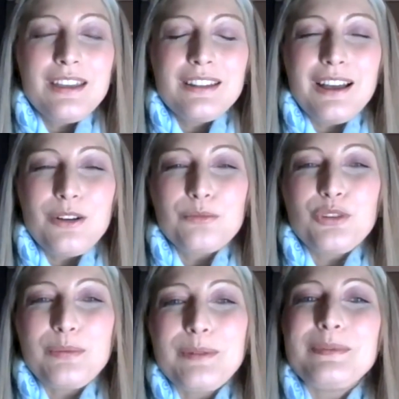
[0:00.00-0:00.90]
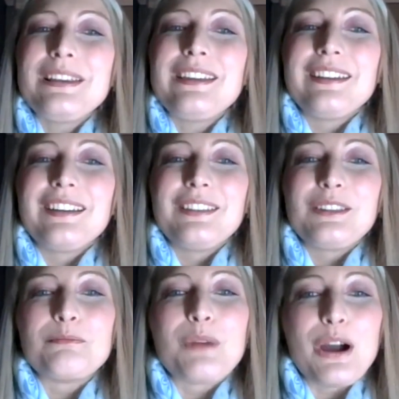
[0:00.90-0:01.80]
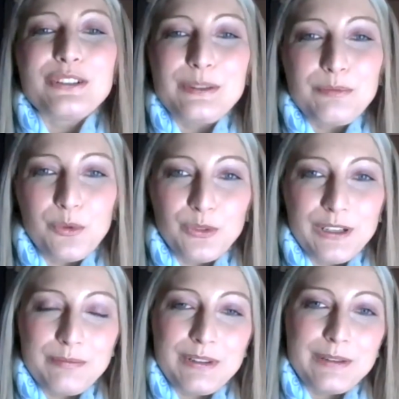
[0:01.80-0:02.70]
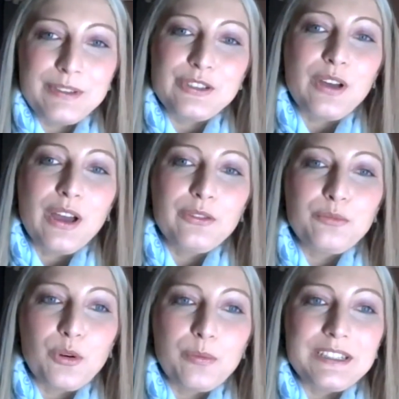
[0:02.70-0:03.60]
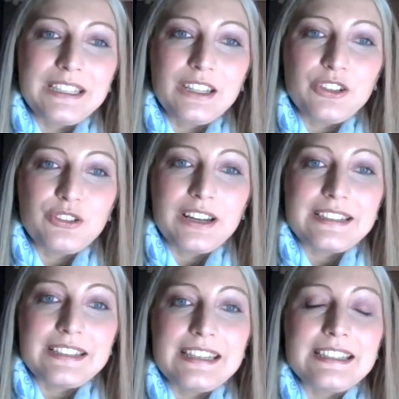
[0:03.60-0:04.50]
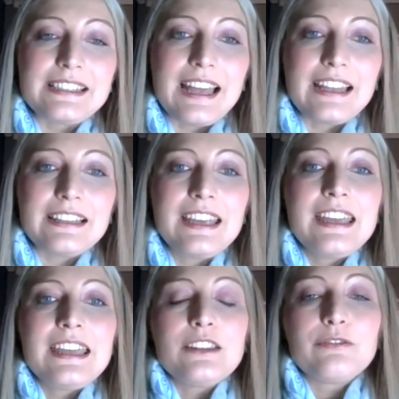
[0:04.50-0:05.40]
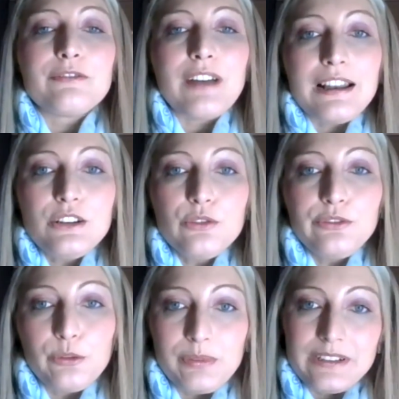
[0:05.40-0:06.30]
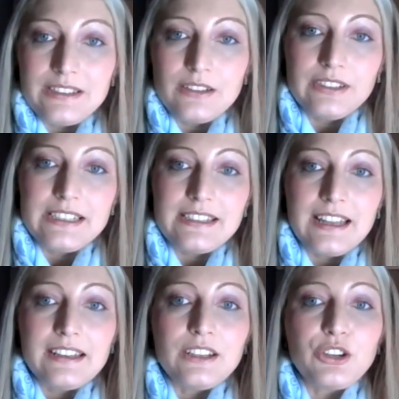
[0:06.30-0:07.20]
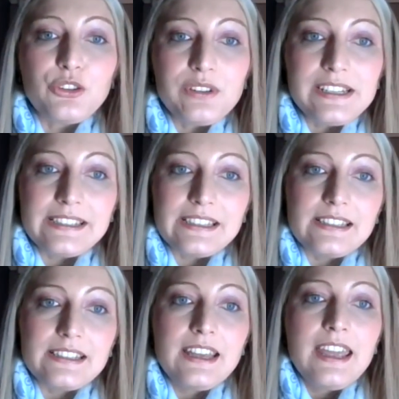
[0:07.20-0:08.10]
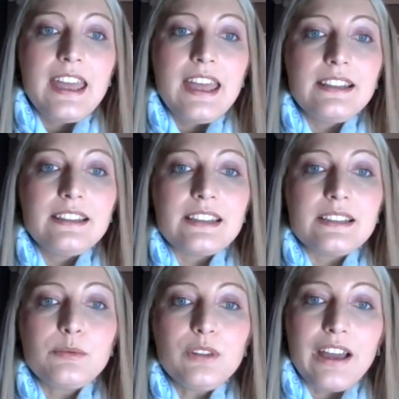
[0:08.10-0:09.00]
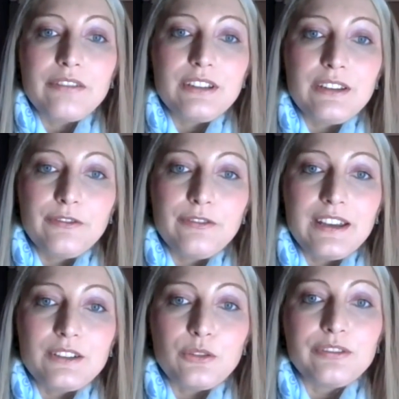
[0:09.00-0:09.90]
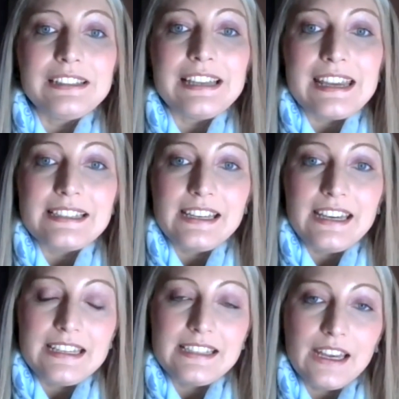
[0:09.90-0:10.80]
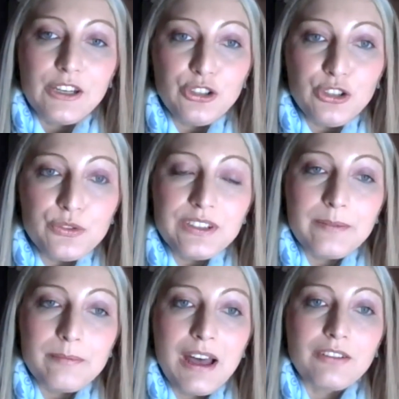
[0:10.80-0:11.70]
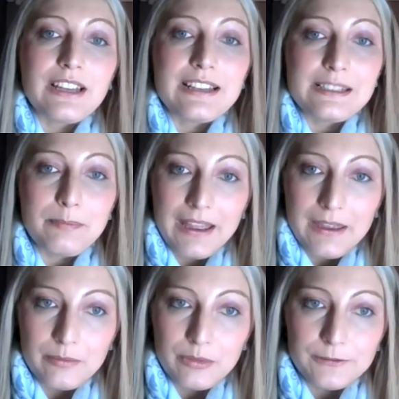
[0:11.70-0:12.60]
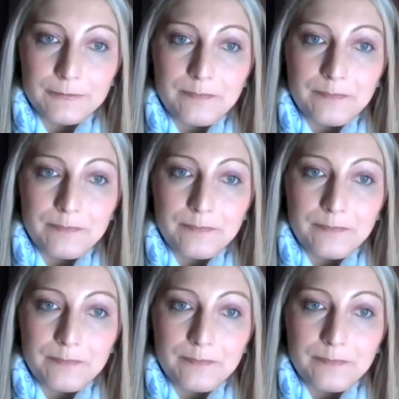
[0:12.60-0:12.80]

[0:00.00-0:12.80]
Now, probably the most important purpose to own property in a trust is that the value of your personal estate decreases, and this will have the effect of a lesser estate duty amount that's payable.